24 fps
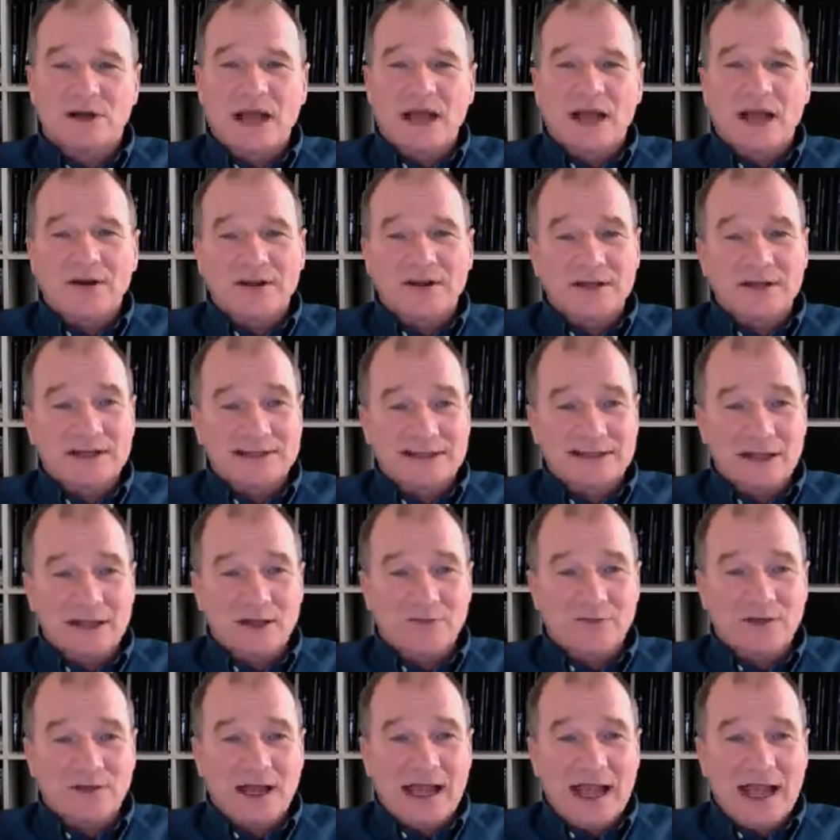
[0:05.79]
and how can I
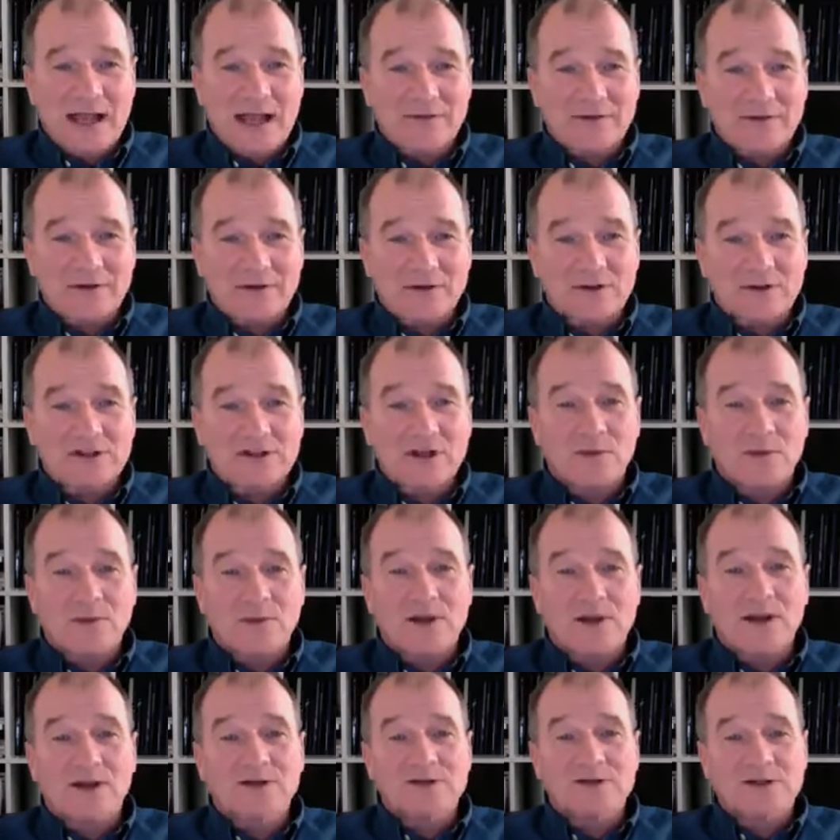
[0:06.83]
tell if I have it or
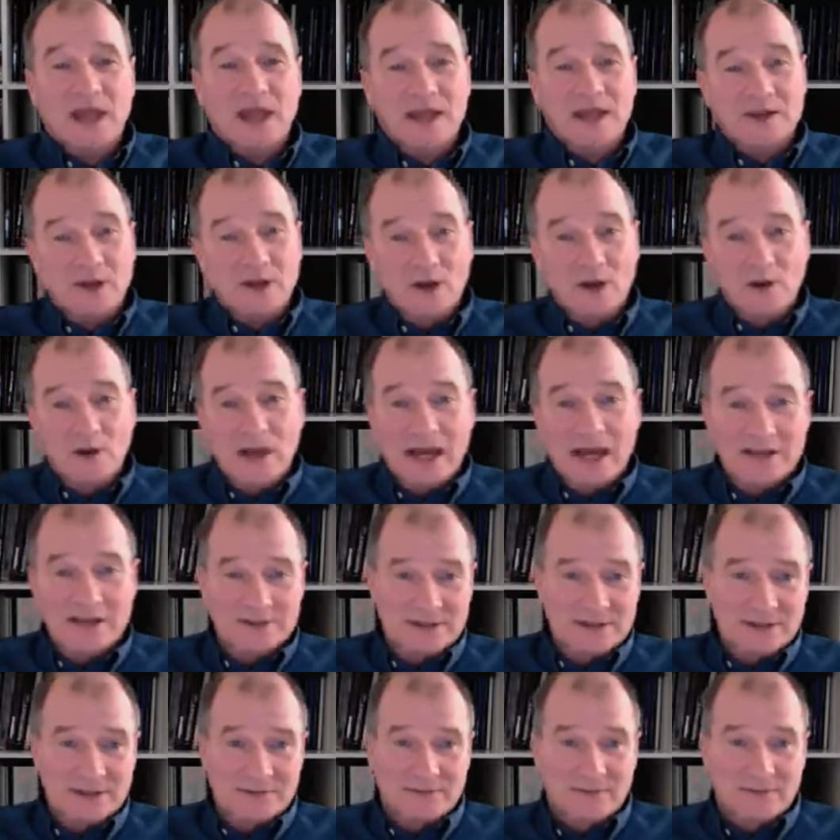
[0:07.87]
someone else I know has
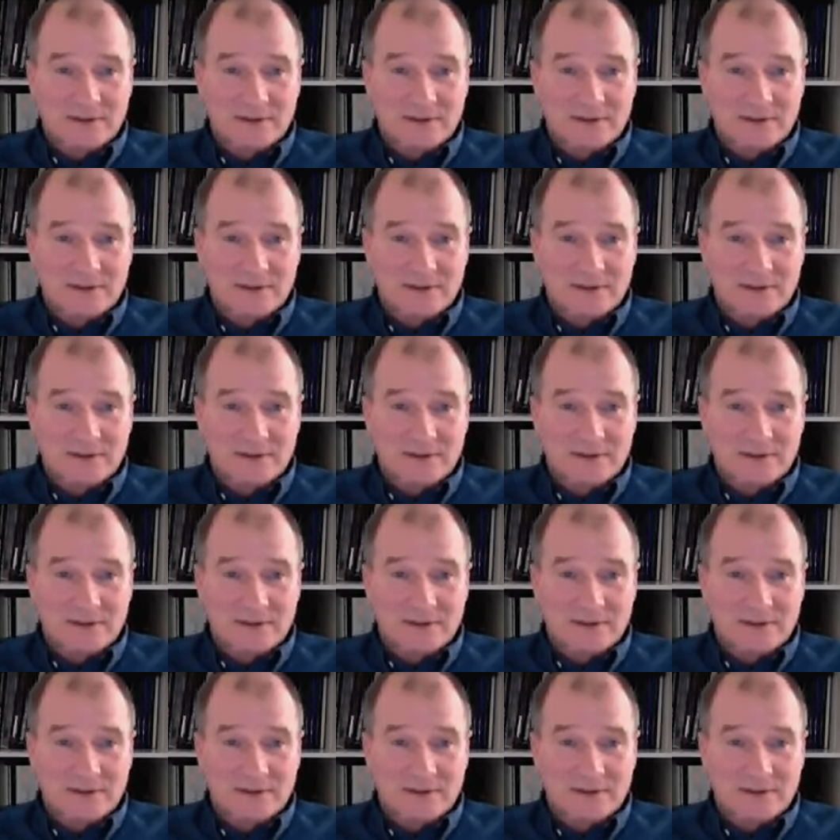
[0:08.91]
it?